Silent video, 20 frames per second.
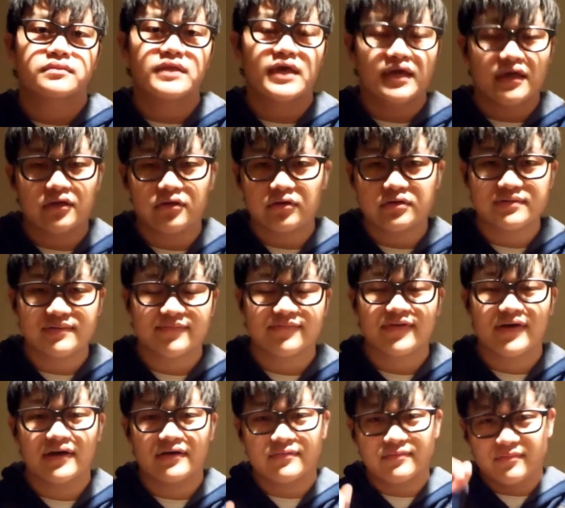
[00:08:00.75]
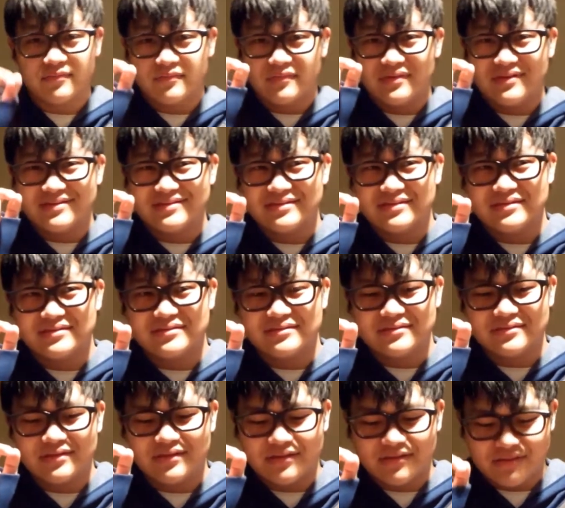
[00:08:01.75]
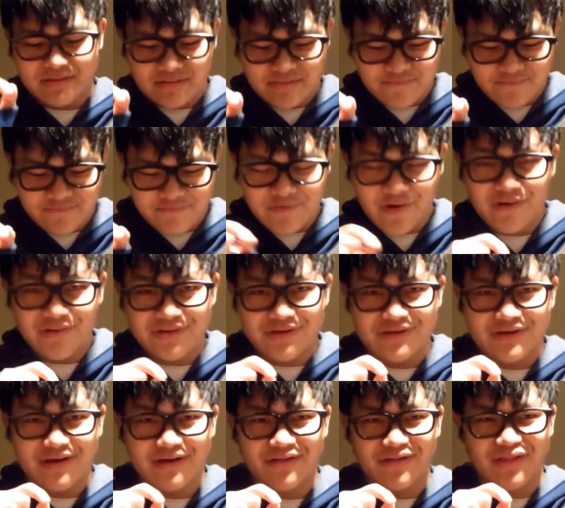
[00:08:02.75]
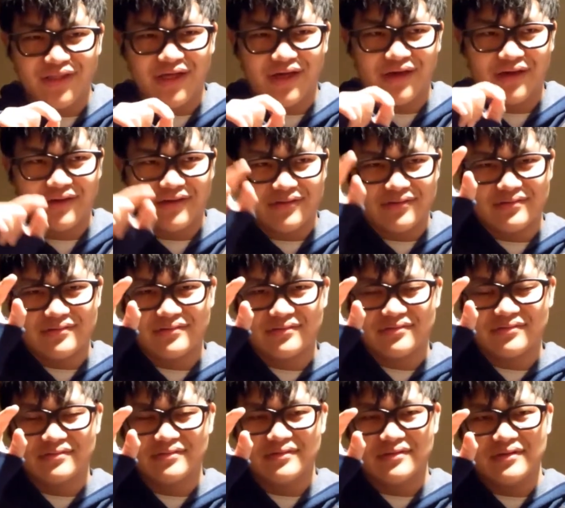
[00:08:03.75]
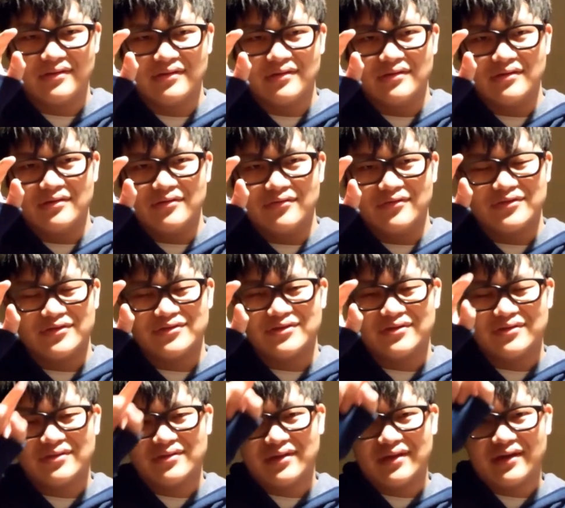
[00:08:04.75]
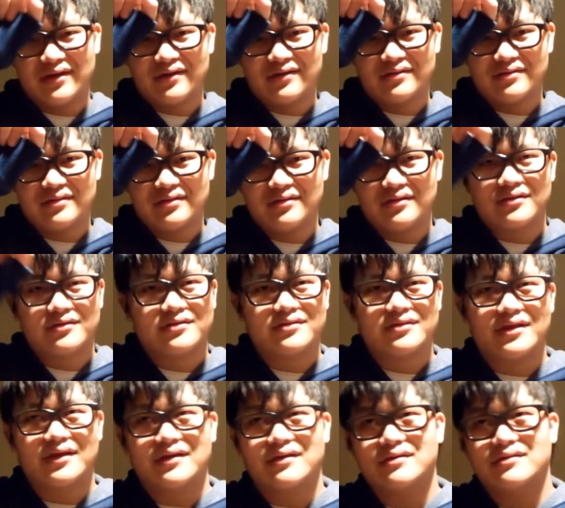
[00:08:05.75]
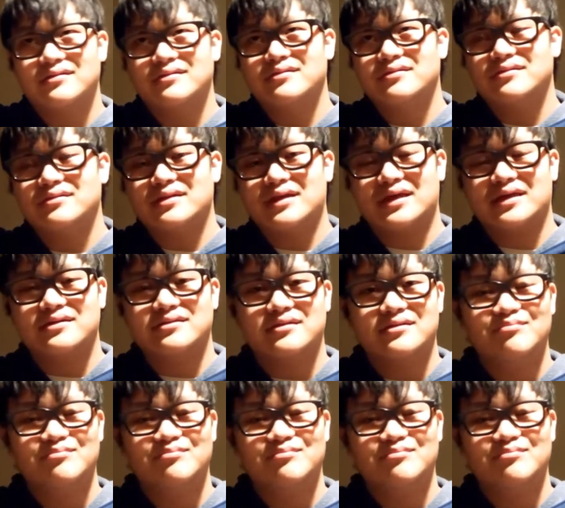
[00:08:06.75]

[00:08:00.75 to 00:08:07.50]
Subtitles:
They can always be found. It's like following a line with another line, like